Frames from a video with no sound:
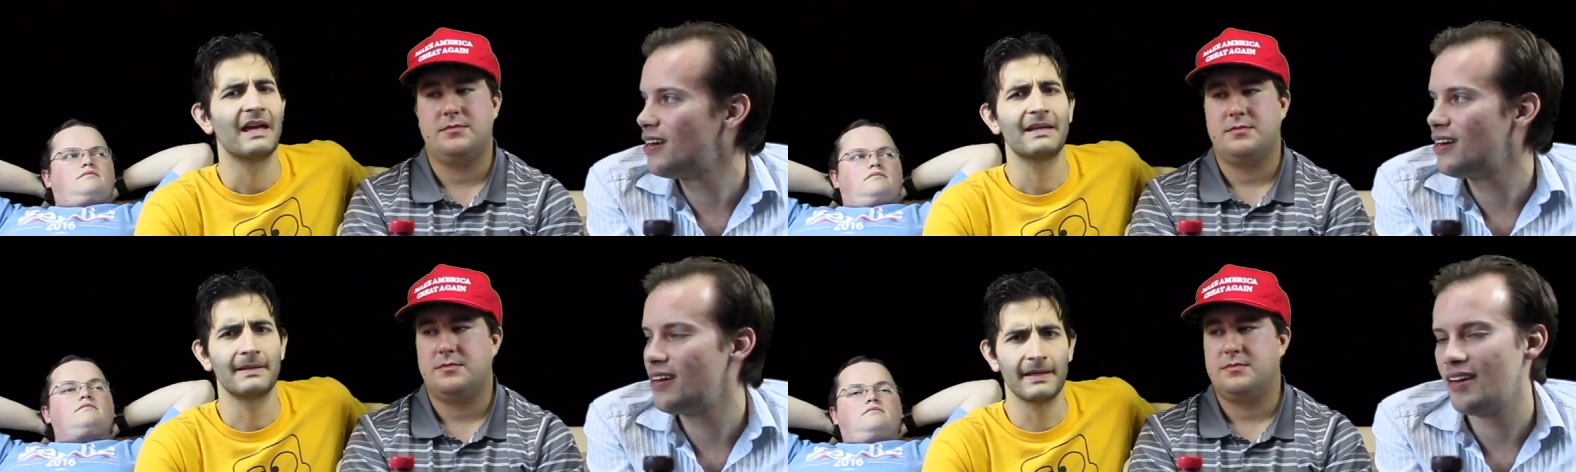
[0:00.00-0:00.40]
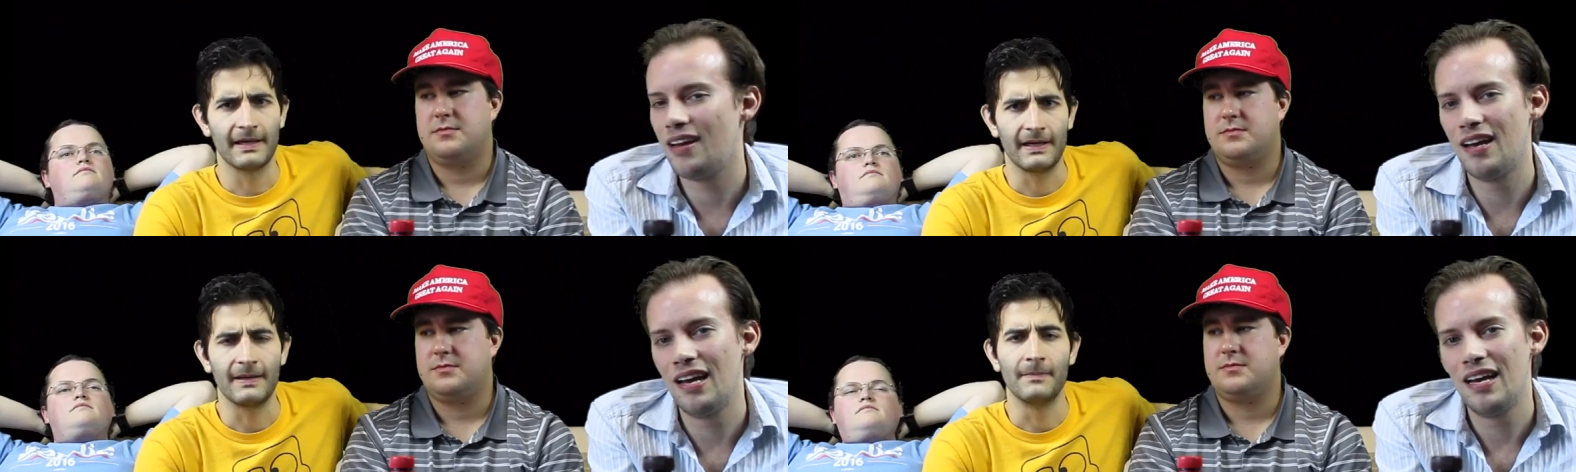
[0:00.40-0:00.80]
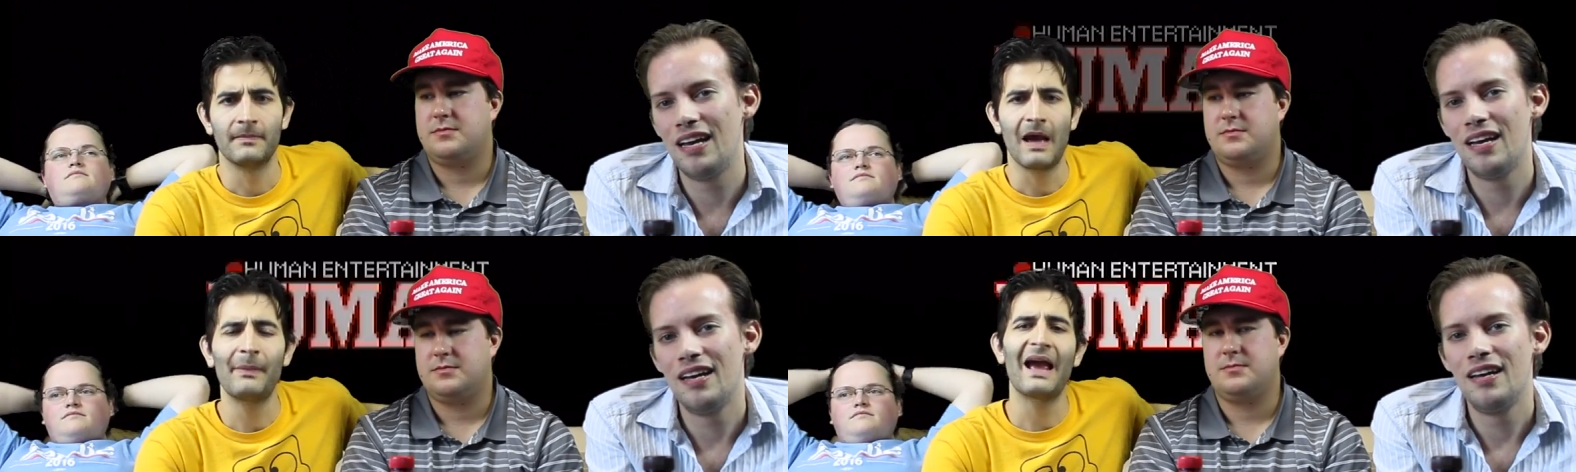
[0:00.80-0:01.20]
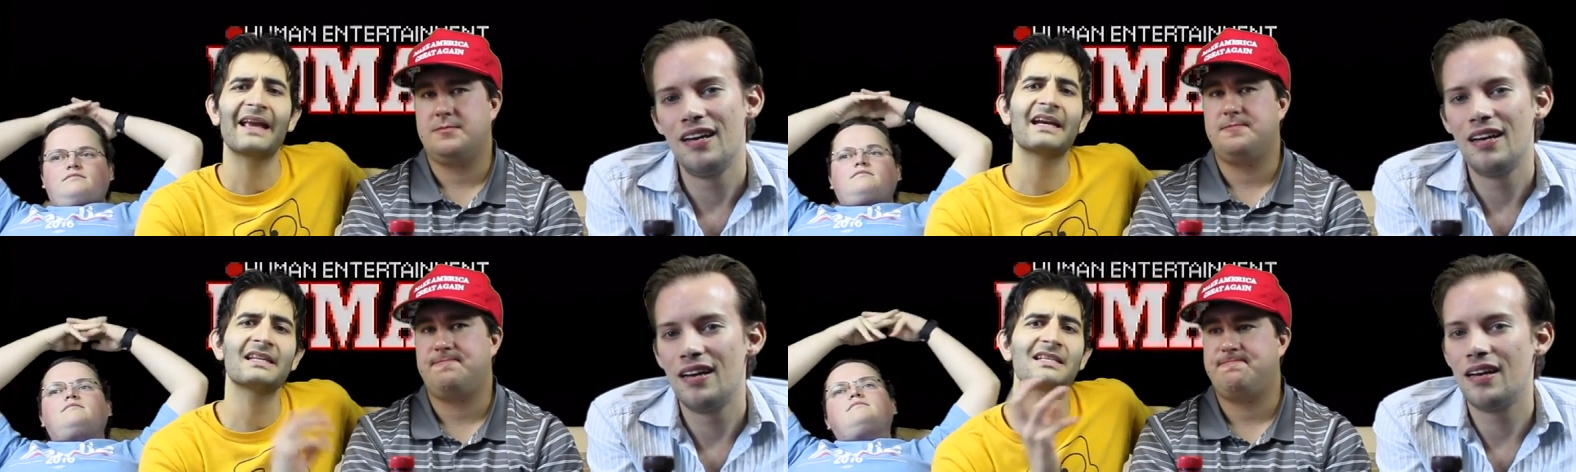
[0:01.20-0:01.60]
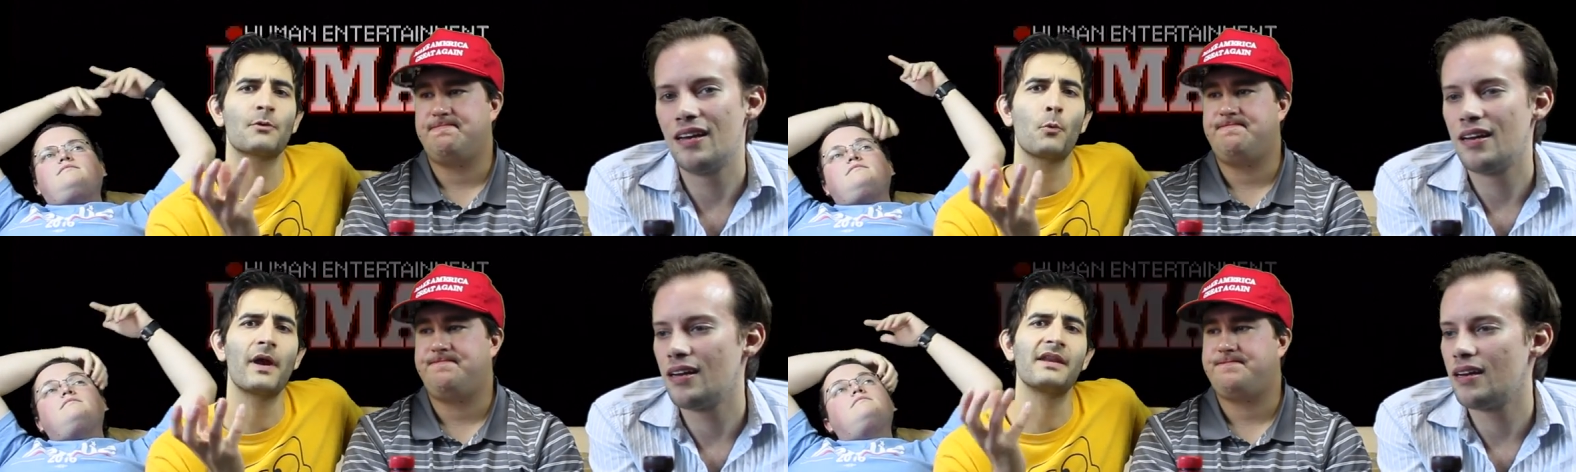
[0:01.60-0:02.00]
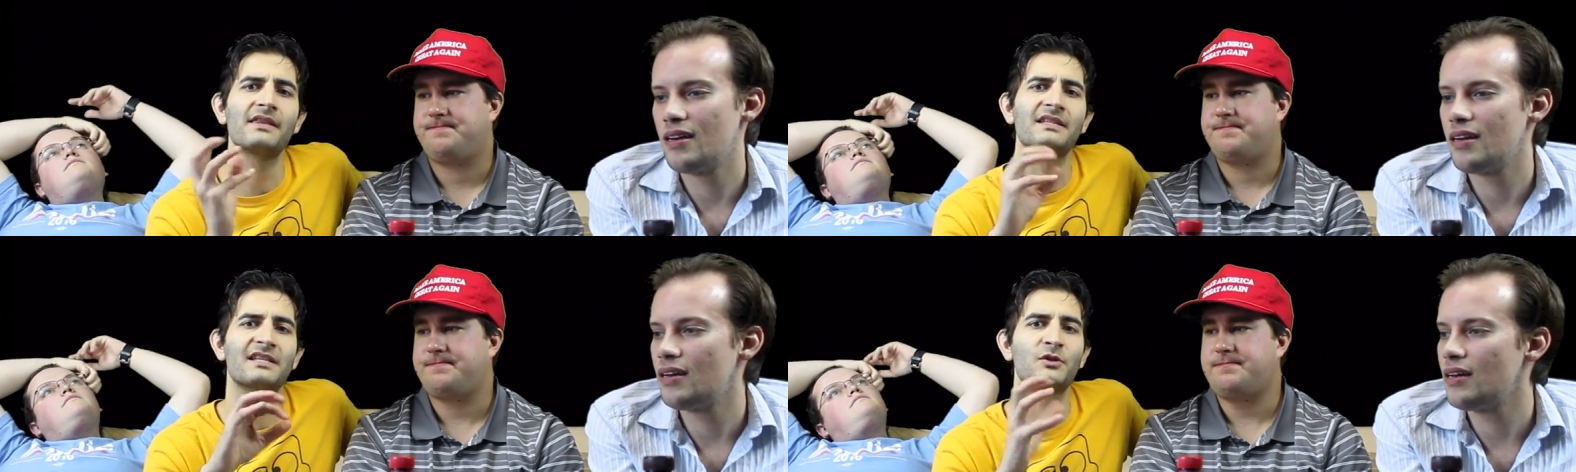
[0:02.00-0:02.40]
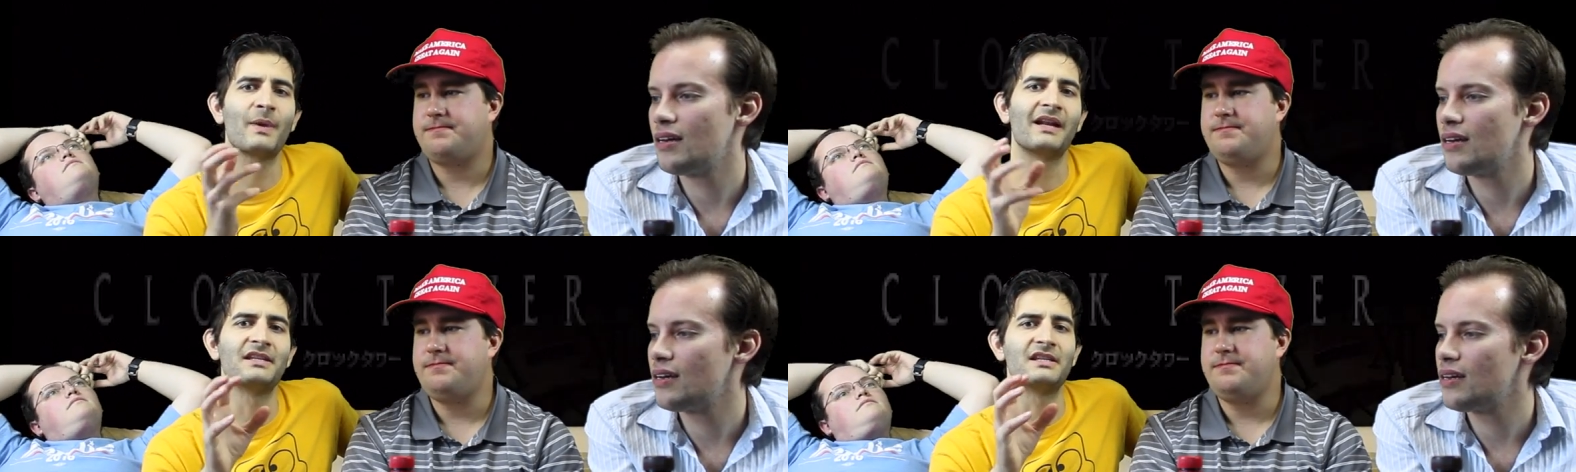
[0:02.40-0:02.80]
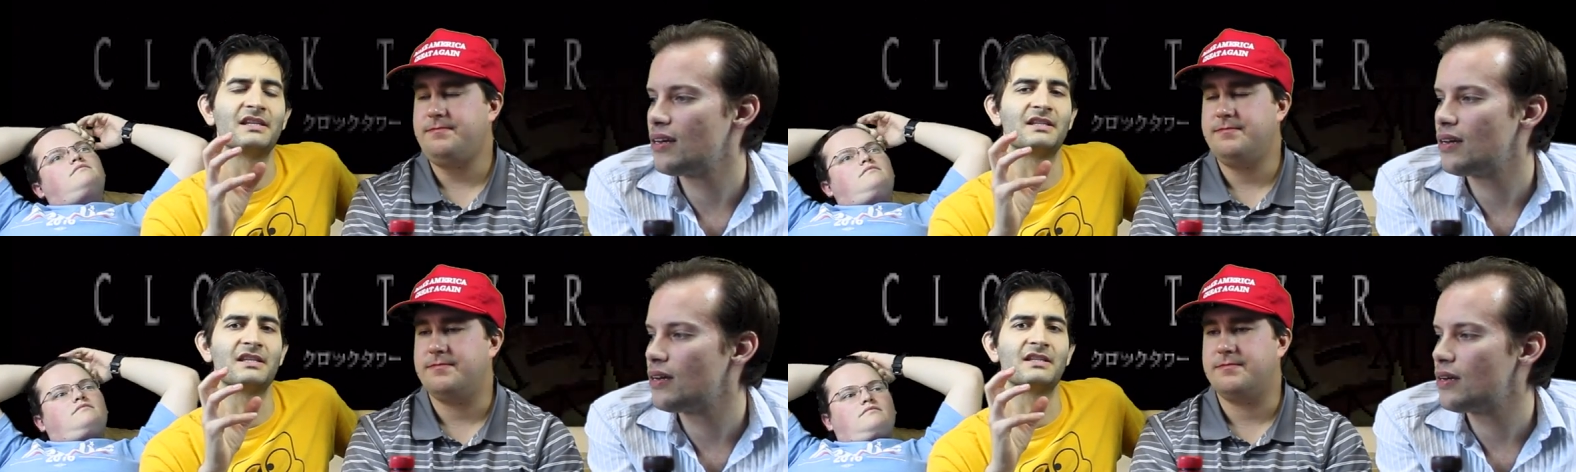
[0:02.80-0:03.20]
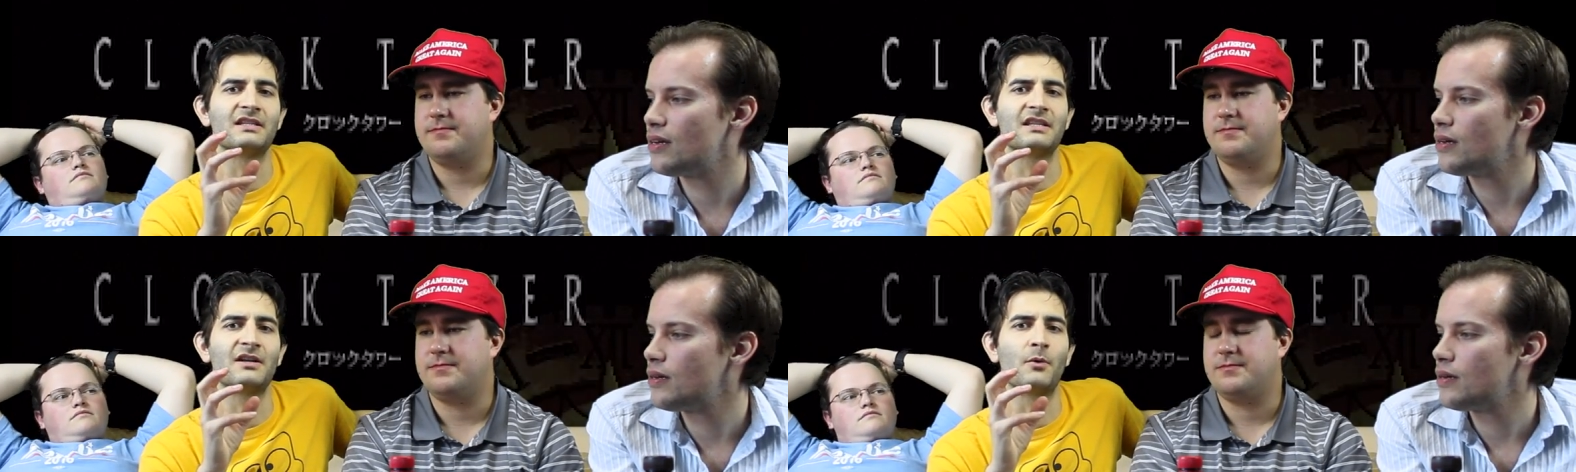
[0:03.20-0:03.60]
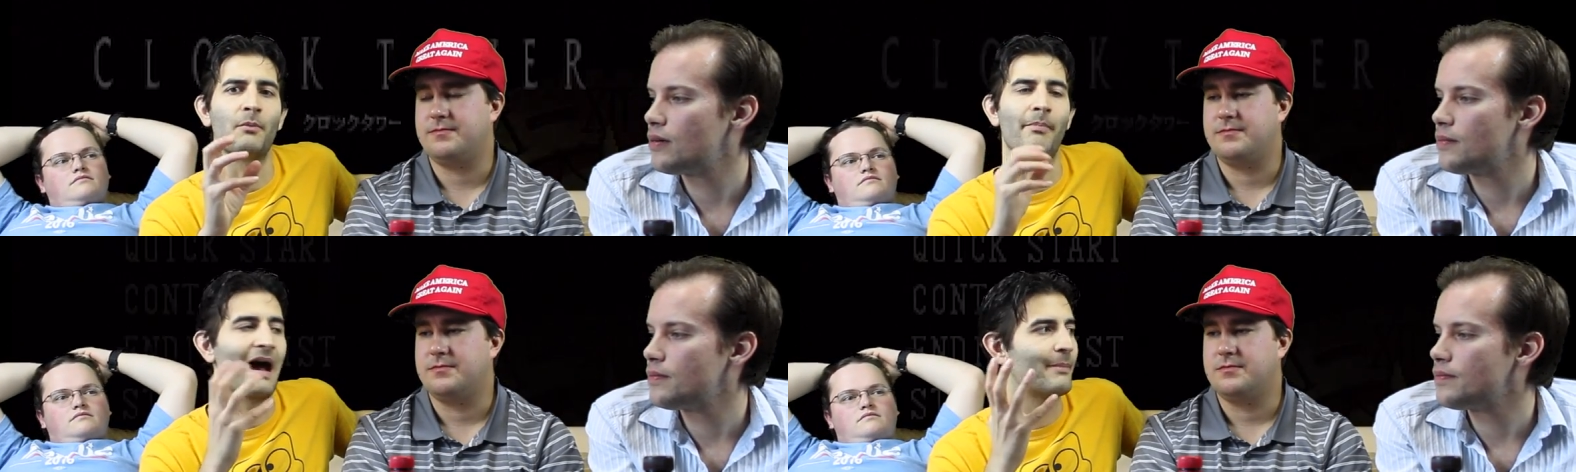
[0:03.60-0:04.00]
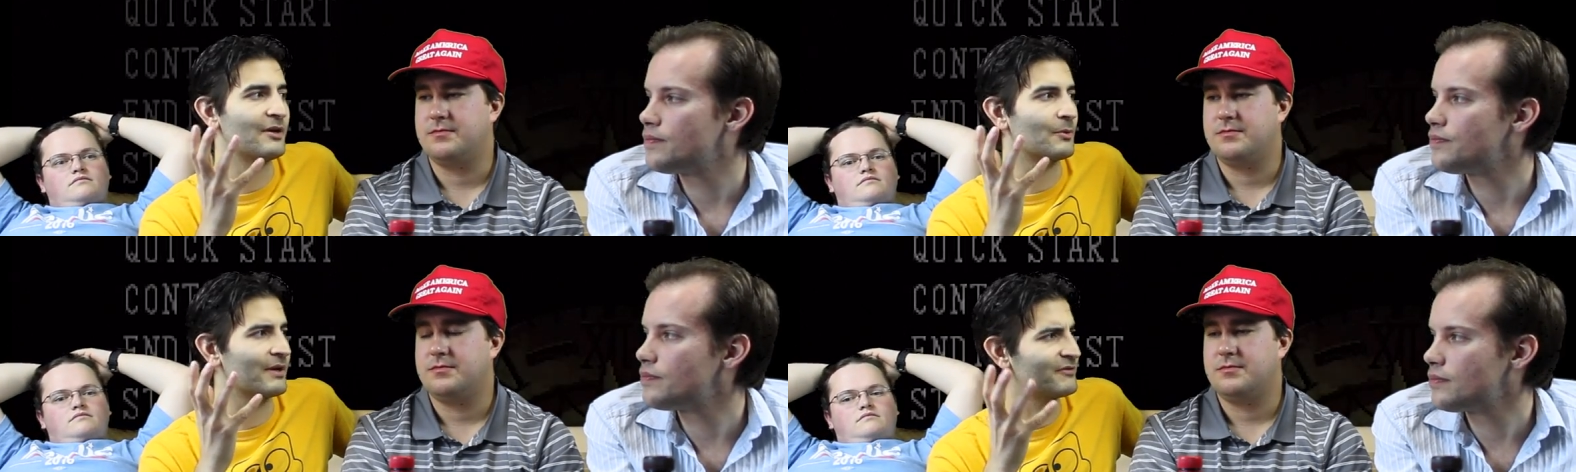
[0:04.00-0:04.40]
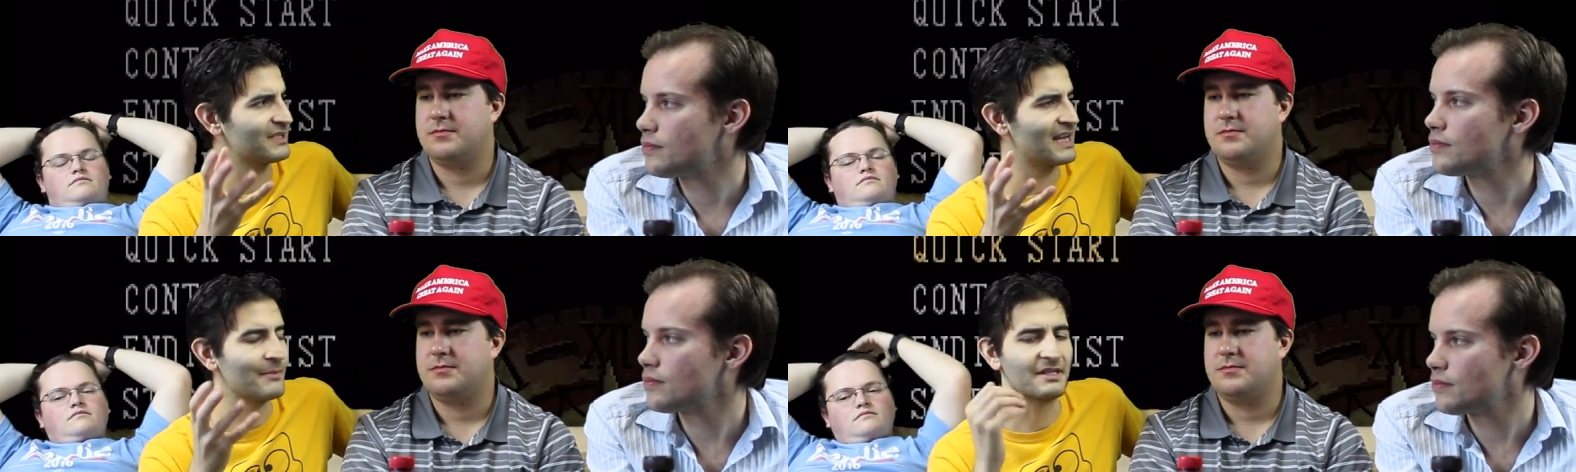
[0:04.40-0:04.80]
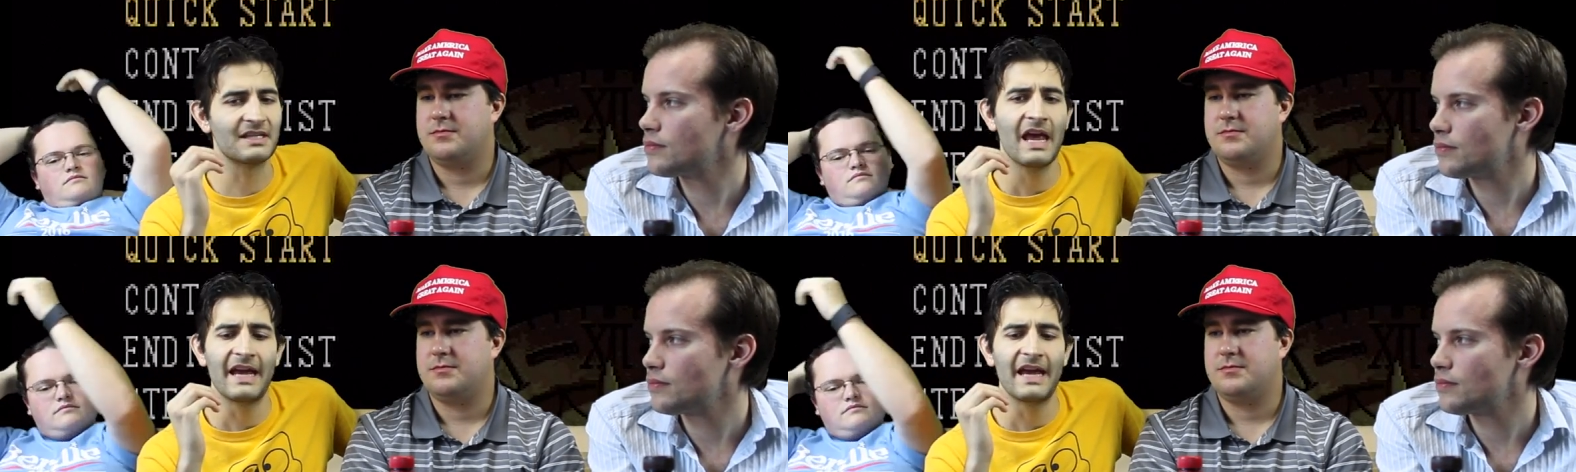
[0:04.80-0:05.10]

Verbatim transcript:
Speaker 1: Yeah. I mean, I guess when the Scissor Man is, is, is, you know, when Bobby or whatever his name is,